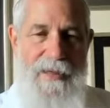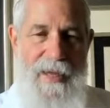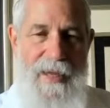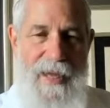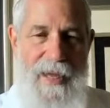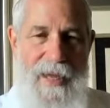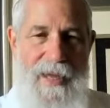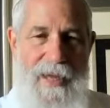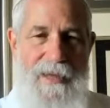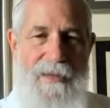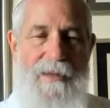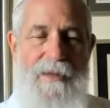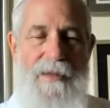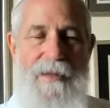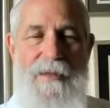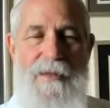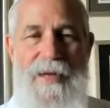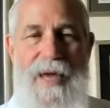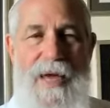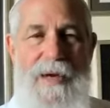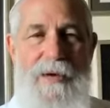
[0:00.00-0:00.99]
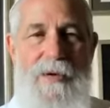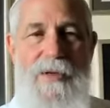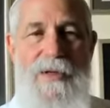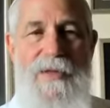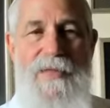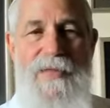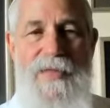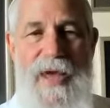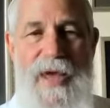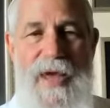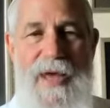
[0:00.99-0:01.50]
And not
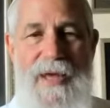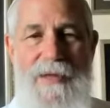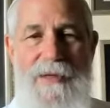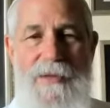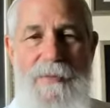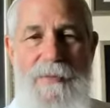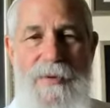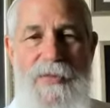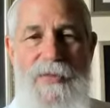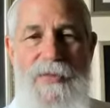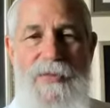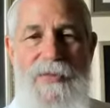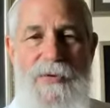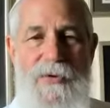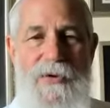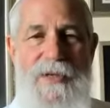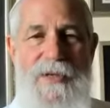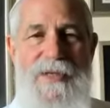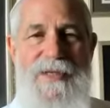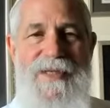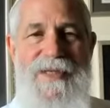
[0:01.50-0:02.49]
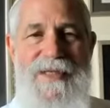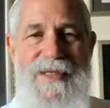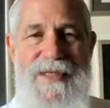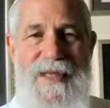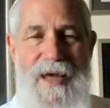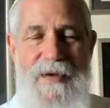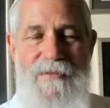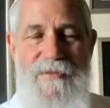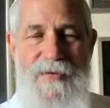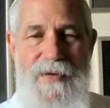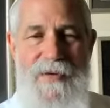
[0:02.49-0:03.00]
only that, but
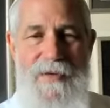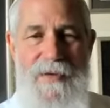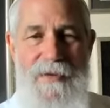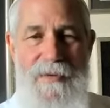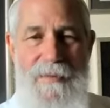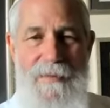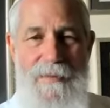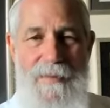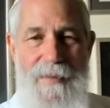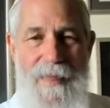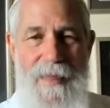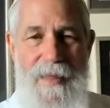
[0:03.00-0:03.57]
37